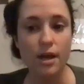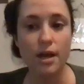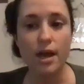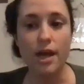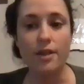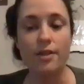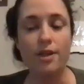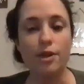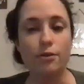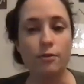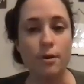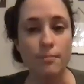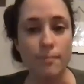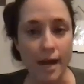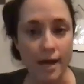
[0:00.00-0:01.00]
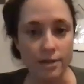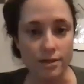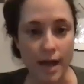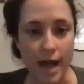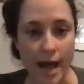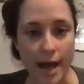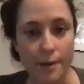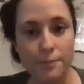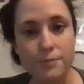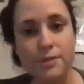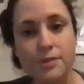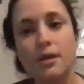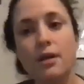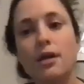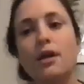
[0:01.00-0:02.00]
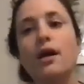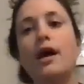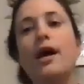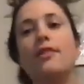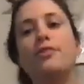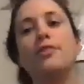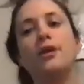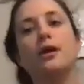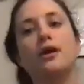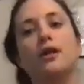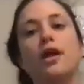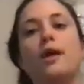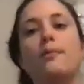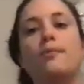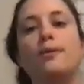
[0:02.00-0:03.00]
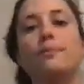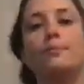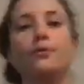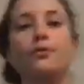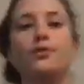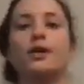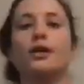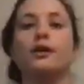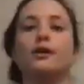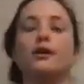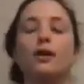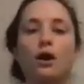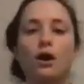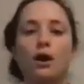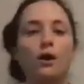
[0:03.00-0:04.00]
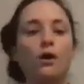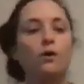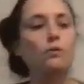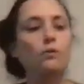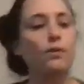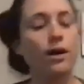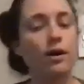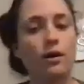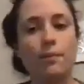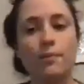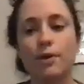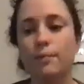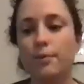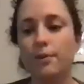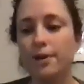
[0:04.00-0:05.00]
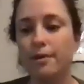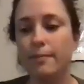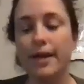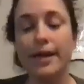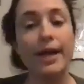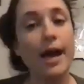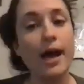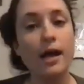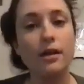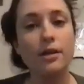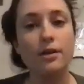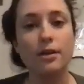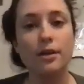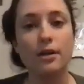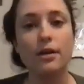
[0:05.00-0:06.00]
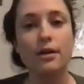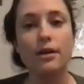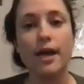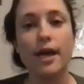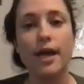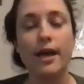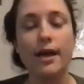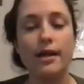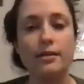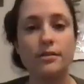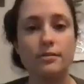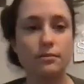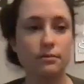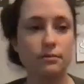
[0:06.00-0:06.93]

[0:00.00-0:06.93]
And then your reminder apps. I think a lot of people think, oh, well, I'm going to put it in my calendar and,